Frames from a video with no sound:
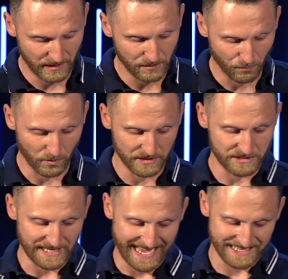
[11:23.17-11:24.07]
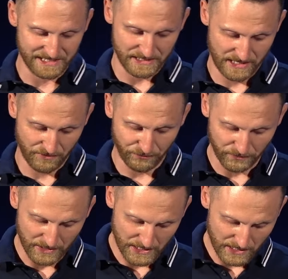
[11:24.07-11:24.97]
It was as
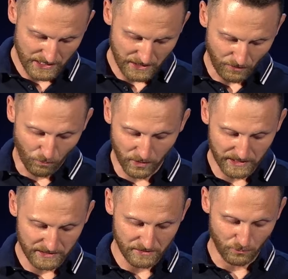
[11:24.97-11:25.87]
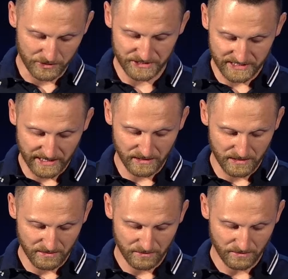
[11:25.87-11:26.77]
if what was
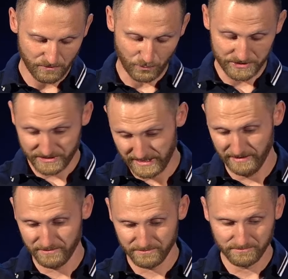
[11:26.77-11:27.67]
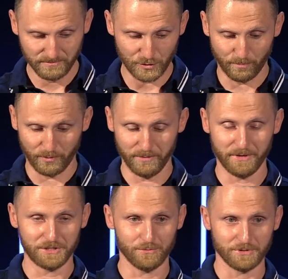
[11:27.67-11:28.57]
said was said. So pretty
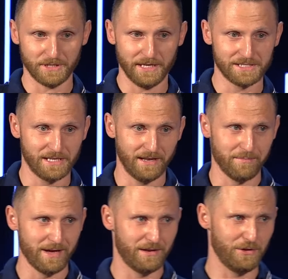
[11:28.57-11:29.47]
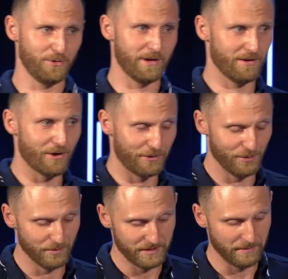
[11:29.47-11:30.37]
much it was a yes and amen, and you can't
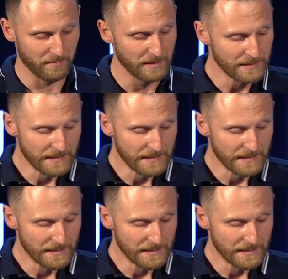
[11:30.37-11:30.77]
argue with him.